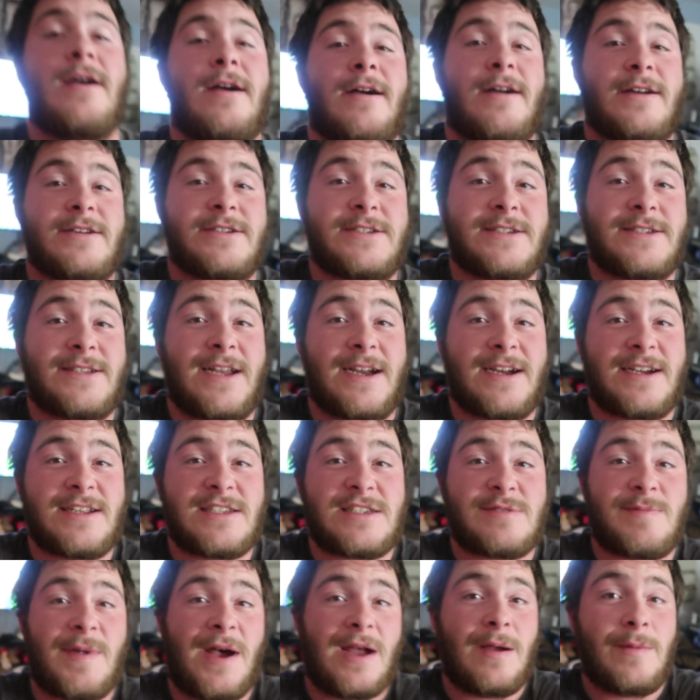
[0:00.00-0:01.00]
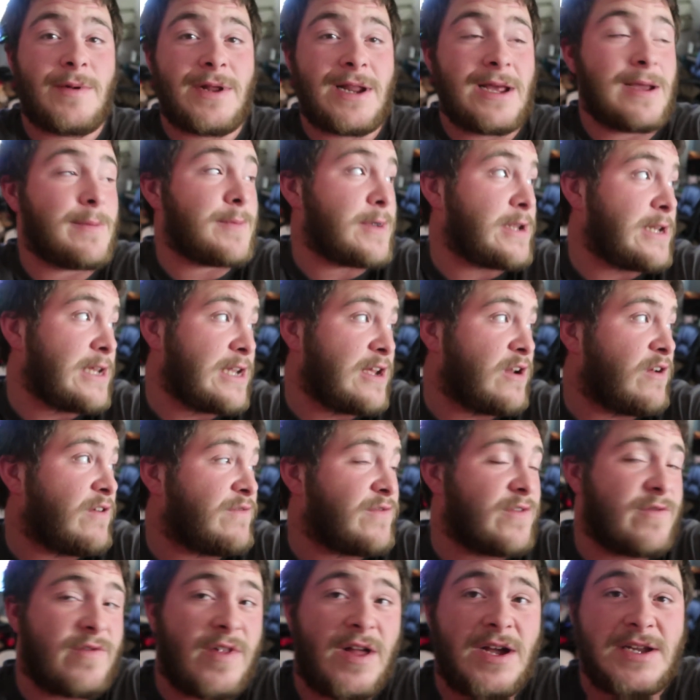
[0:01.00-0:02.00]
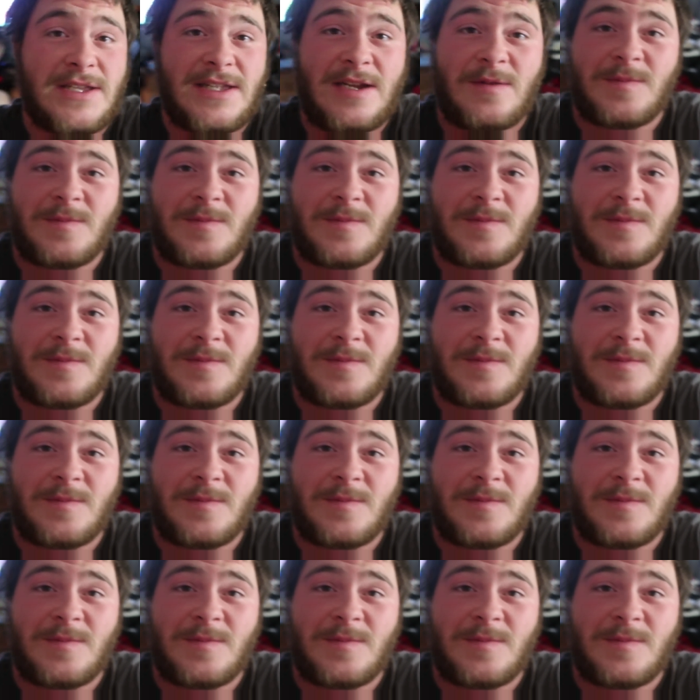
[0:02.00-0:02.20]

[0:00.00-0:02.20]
Alright, she's not going to smile, but I'm going to get off the vlog